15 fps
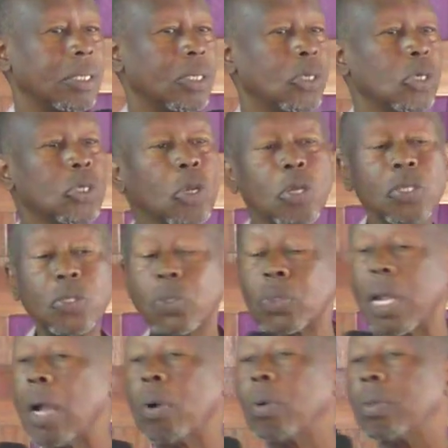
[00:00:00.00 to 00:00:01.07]
You don't
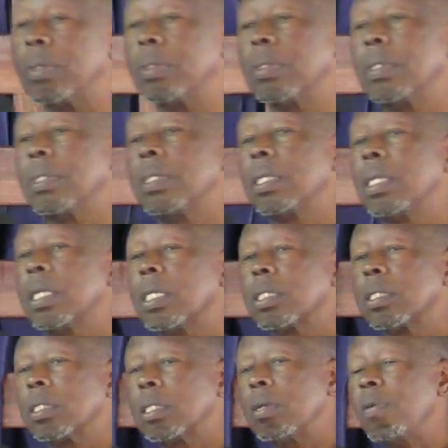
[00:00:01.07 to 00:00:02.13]
struggle.
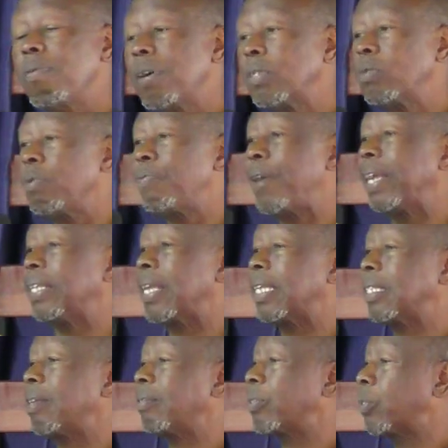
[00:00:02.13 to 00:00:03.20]
Some of us, we find
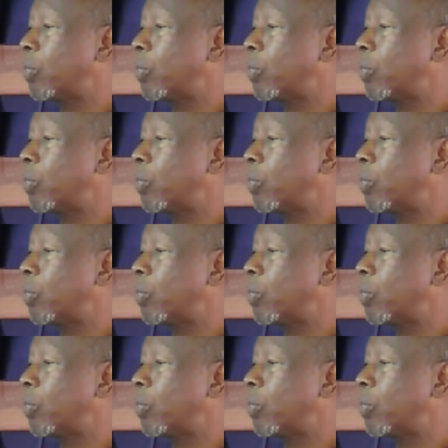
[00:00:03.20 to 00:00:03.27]
ourselves